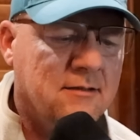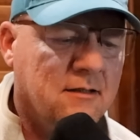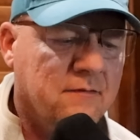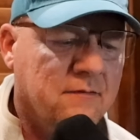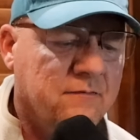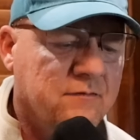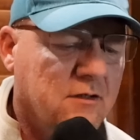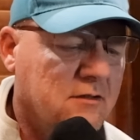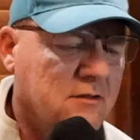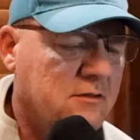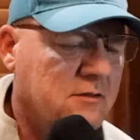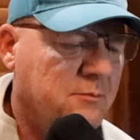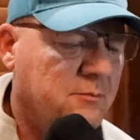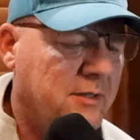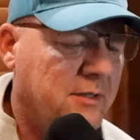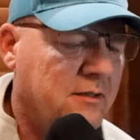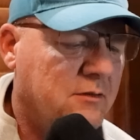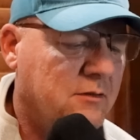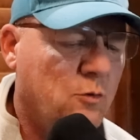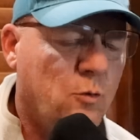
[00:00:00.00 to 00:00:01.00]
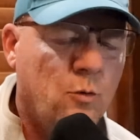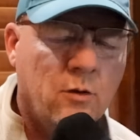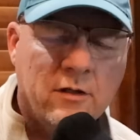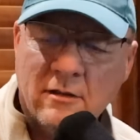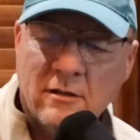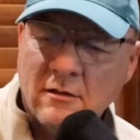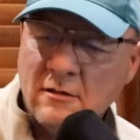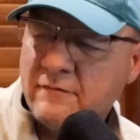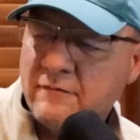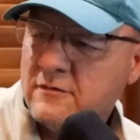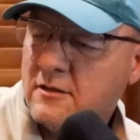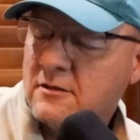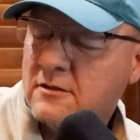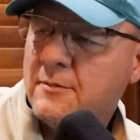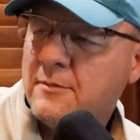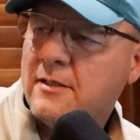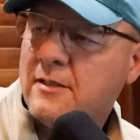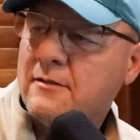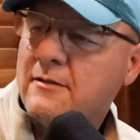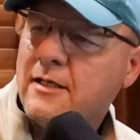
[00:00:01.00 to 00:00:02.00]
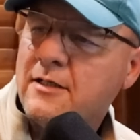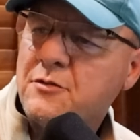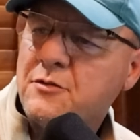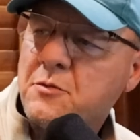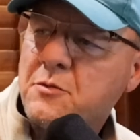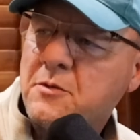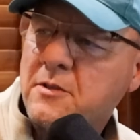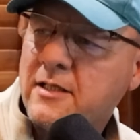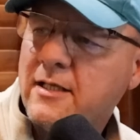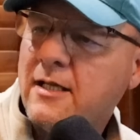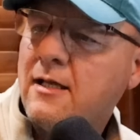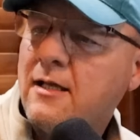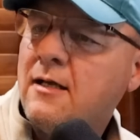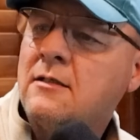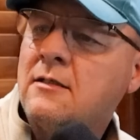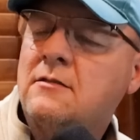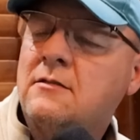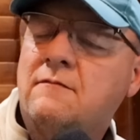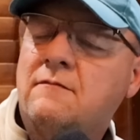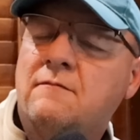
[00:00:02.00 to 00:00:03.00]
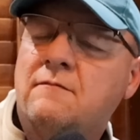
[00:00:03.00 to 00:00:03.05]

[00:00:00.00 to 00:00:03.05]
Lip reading: I've talked about oil, I've talked about natural gas,